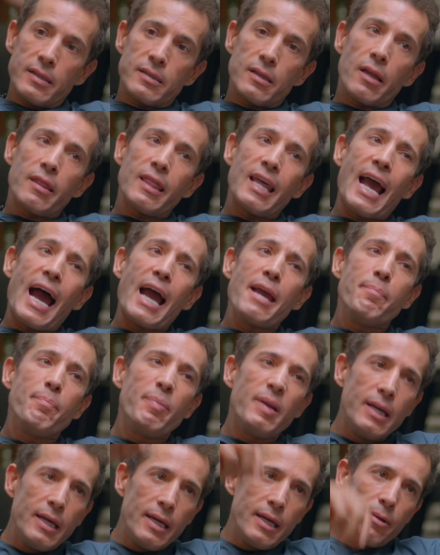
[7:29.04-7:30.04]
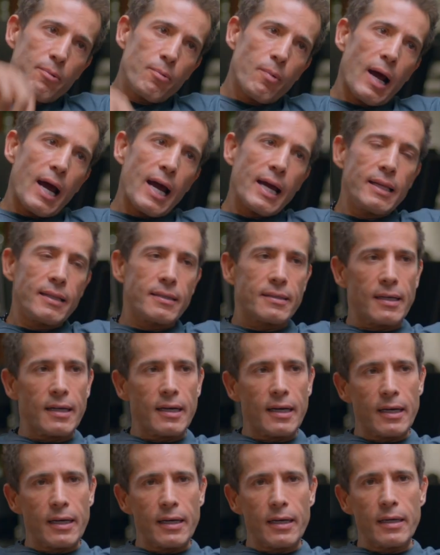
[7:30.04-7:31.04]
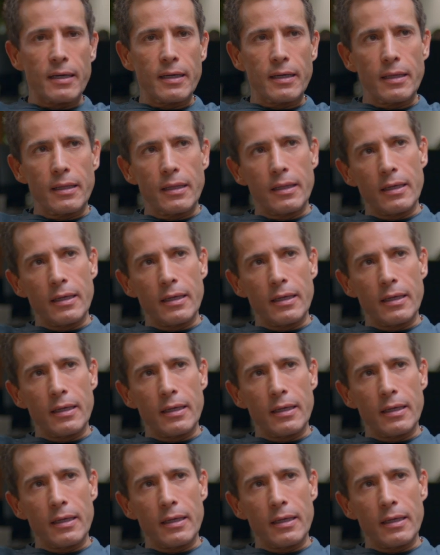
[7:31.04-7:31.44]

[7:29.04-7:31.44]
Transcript: It's not the IP, right, that